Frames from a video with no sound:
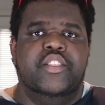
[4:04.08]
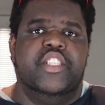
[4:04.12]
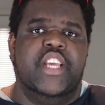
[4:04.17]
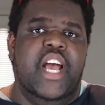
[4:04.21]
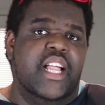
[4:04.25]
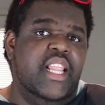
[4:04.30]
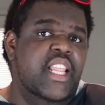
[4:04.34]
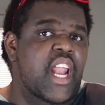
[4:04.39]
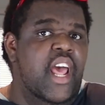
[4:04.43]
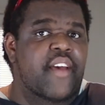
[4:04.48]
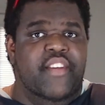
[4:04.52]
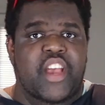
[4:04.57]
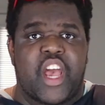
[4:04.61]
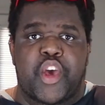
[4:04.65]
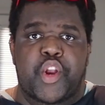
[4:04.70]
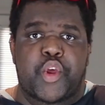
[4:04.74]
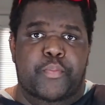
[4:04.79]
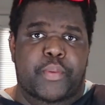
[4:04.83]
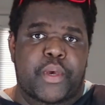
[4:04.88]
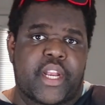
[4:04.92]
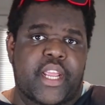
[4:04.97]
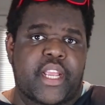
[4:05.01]
Chocolate
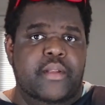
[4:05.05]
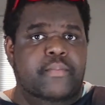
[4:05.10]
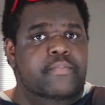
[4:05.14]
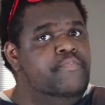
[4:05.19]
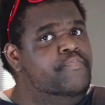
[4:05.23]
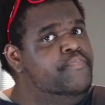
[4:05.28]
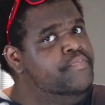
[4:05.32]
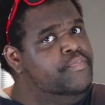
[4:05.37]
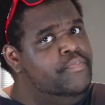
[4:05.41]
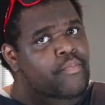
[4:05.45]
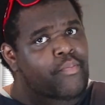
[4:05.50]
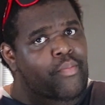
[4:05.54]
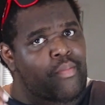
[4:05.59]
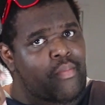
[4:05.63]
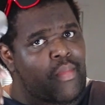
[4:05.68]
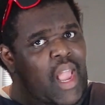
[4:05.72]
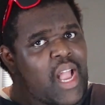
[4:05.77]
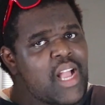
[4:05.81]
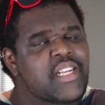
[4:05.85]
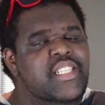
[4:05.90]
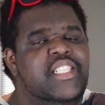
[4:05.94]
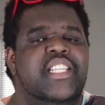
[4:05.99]
avocado pudding,
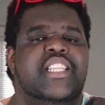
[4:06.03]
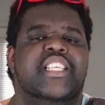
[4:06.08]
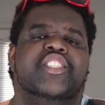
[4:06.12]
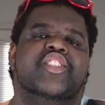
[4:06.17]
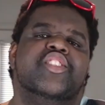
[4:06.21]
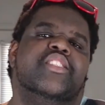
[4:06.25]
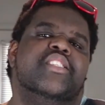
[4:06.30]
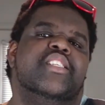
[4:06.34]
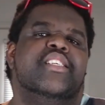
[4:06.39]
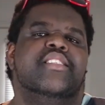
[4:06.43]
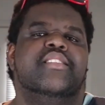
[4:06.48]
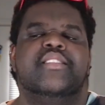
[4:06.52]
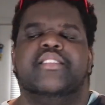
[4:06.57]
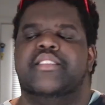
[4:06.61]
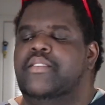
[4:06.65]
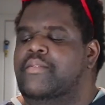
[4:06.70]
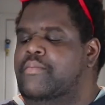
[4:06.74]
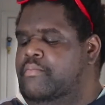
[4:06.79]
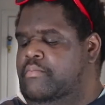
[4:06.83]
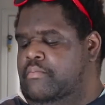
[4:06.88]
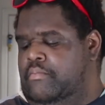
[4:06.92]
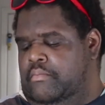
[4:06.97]

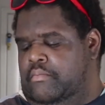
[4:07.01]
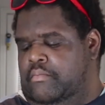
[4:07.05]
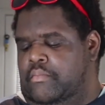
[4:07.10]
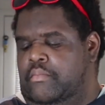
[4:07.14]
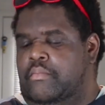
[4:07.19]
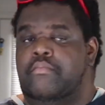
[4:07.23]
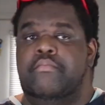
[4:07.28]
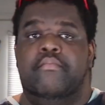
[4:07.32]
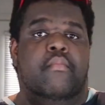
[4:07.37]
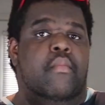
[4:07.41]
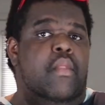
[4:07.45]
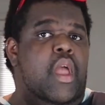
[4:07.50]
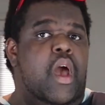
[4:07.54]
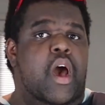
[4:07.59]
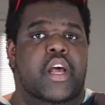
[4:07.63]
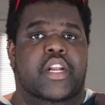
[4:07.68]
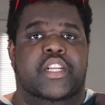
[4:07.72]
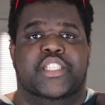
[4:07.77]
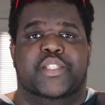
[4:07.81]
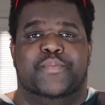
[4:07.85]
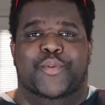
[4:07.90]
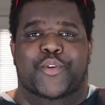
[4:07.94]
deliciousness
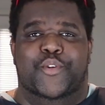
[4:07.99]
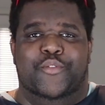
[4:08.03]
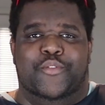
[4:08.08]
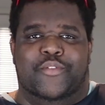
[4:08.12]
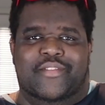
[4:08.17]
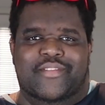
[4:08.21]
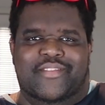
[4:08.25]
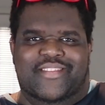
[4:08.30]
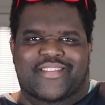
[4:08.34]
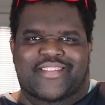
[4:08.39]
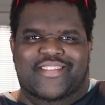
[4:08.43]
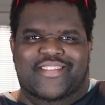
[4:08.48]
on a spoon.